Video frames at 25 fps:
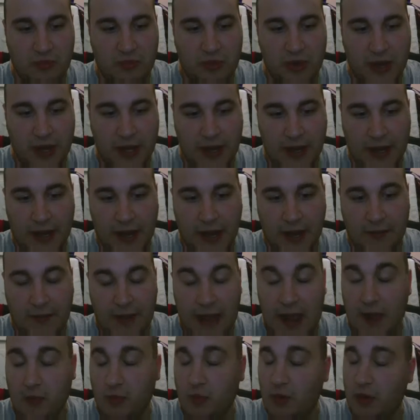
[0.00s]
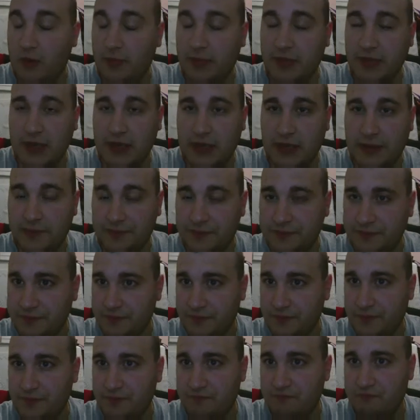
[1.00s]
But um, I will be
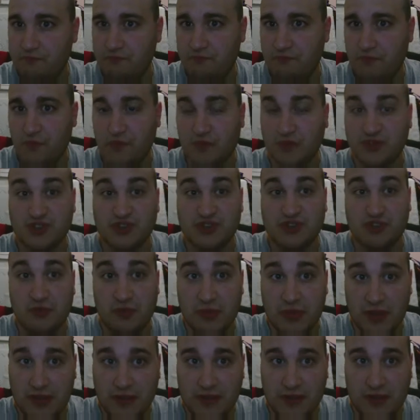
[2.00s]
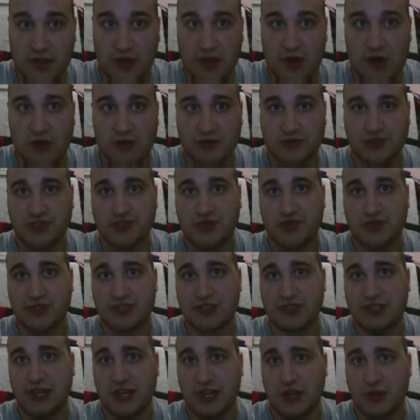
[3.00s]
resuming the Arnold
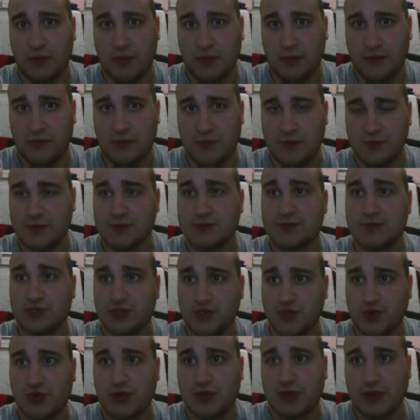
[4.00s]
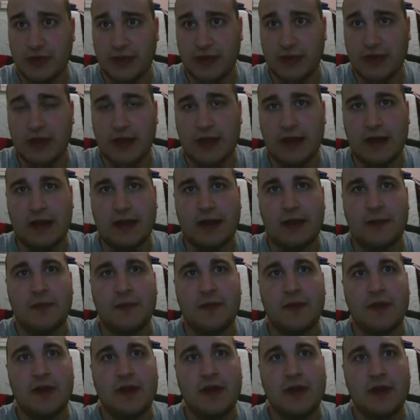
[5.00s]
Schwarzenegger reviews shortly. Um,